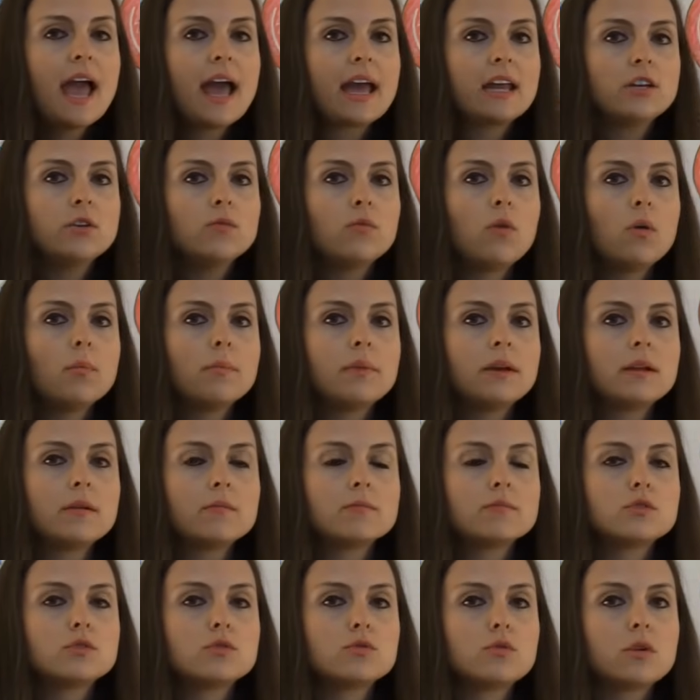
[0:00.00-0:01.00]
and you won't be
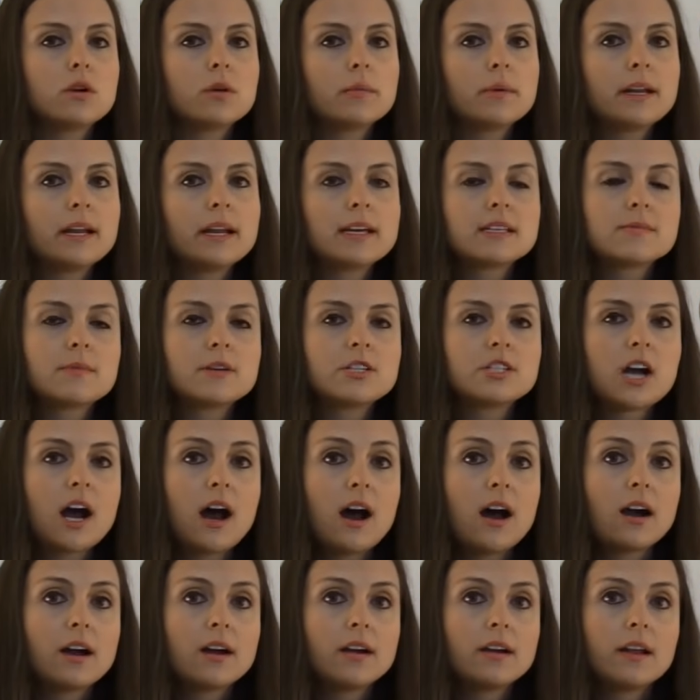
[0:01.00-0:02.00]
absorbing as much
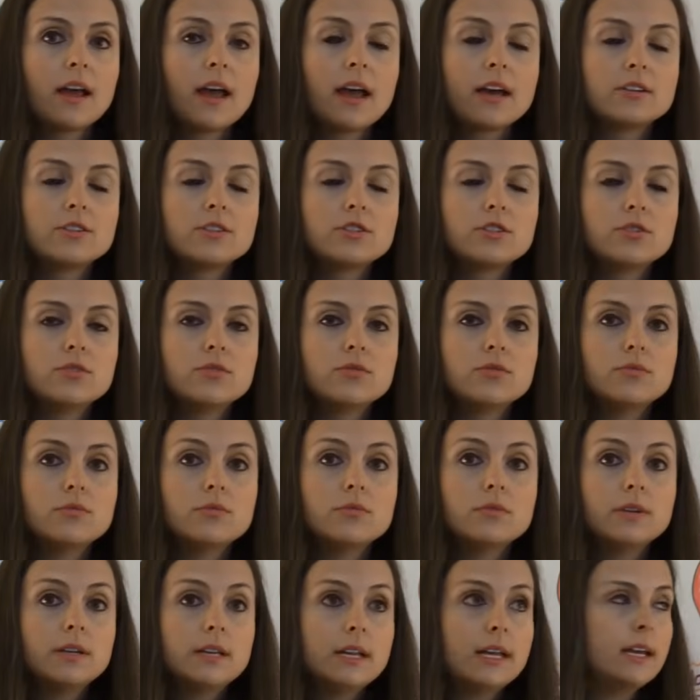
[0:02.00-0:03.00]
iron as
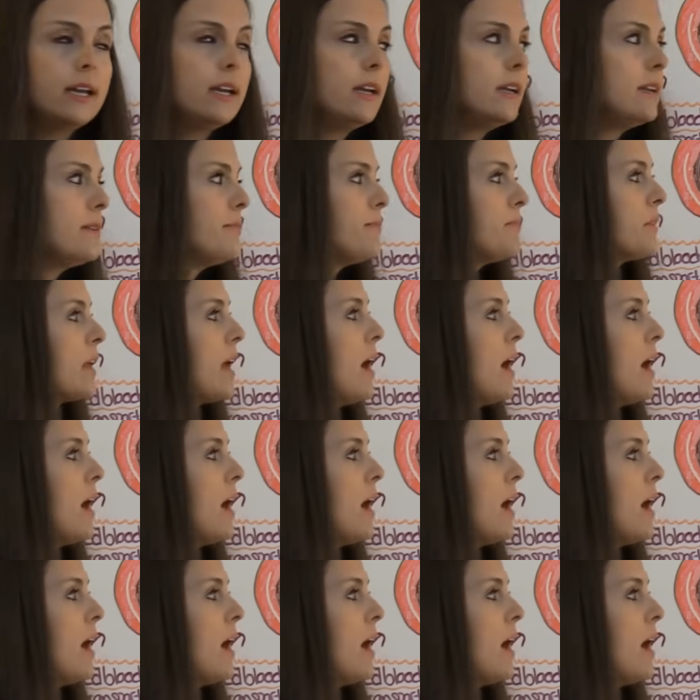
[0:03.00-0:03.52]
you need.